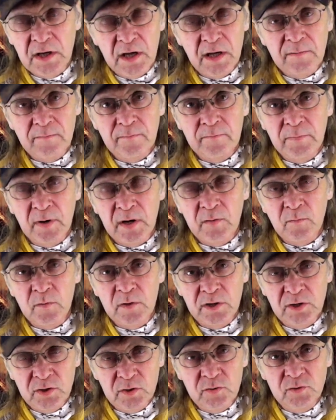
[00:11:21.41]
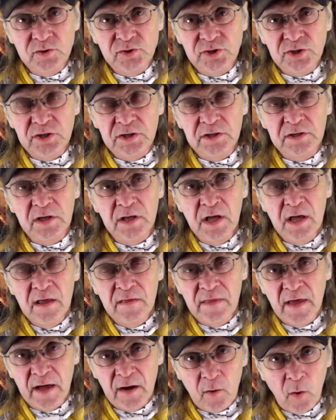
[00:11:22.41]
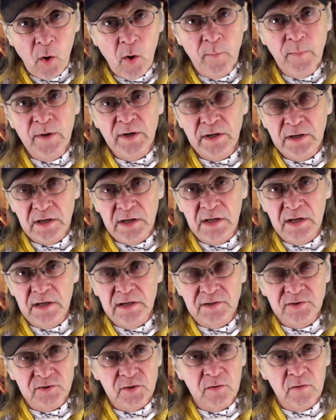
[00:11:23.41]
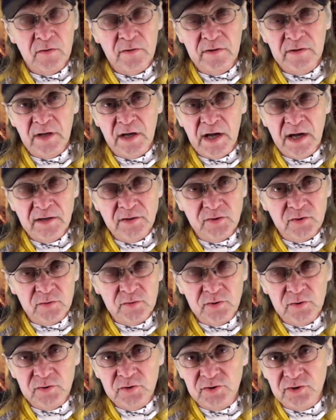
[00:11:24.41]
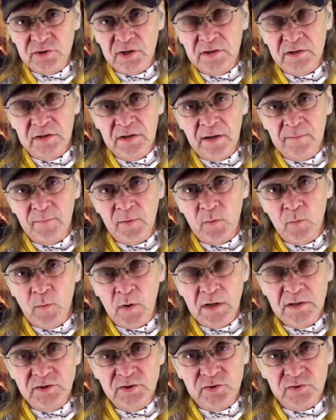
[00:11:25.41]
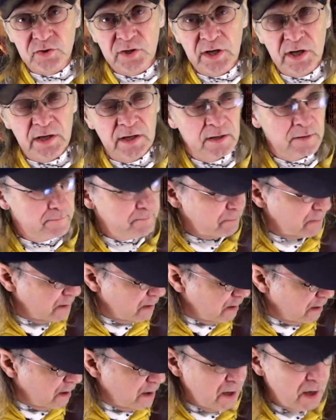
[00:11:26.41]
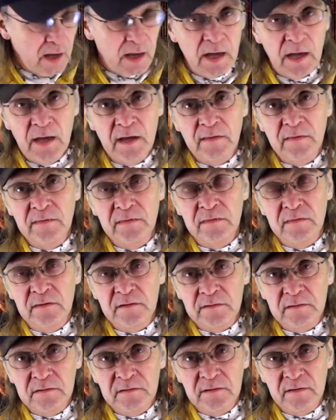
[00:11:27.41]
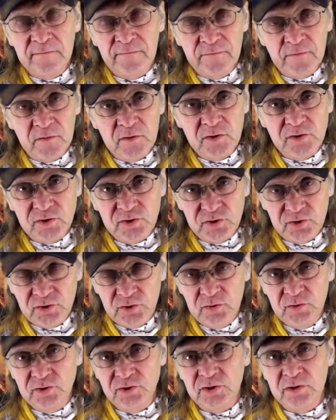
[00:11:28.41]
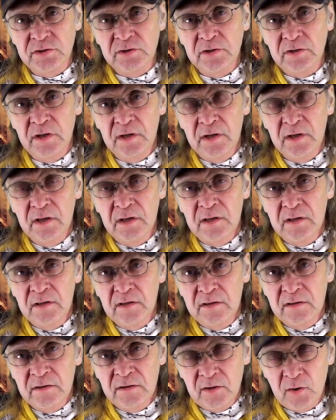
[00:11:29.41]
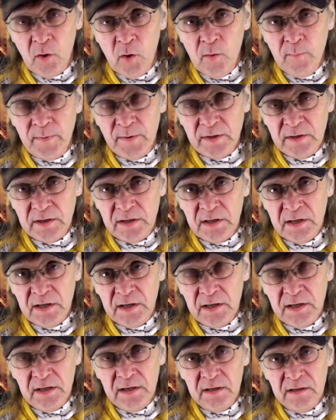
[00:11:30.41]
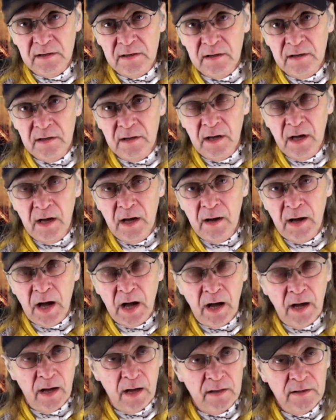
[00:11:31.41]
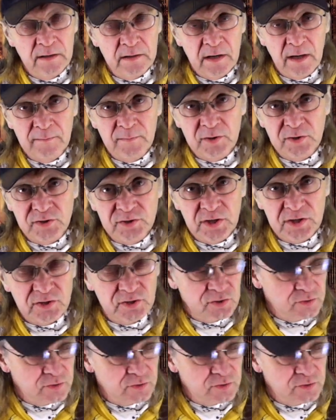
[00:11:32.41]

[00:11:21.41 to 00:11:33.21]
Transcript: it, but we're using that open E. So the intro used the number 1 string, and the verse is using the open E on the number 6